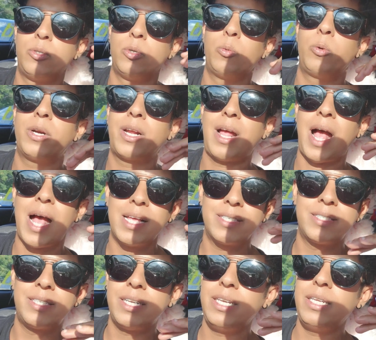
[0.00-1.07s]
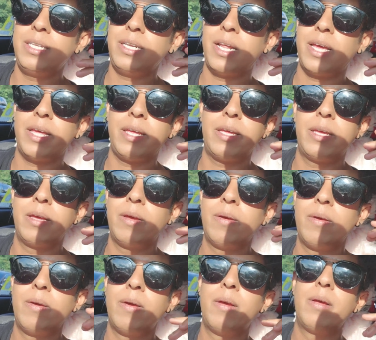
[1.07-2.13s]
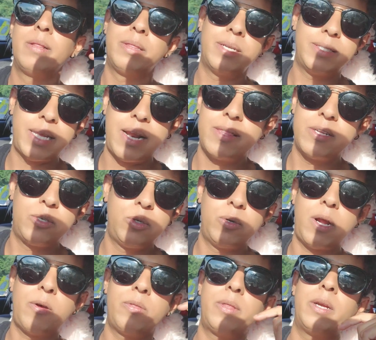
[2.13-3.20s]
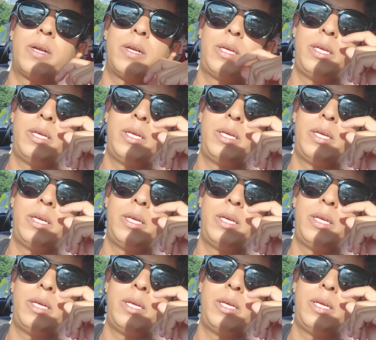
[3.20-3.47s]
dude, we're constantly like, there's another dude out there.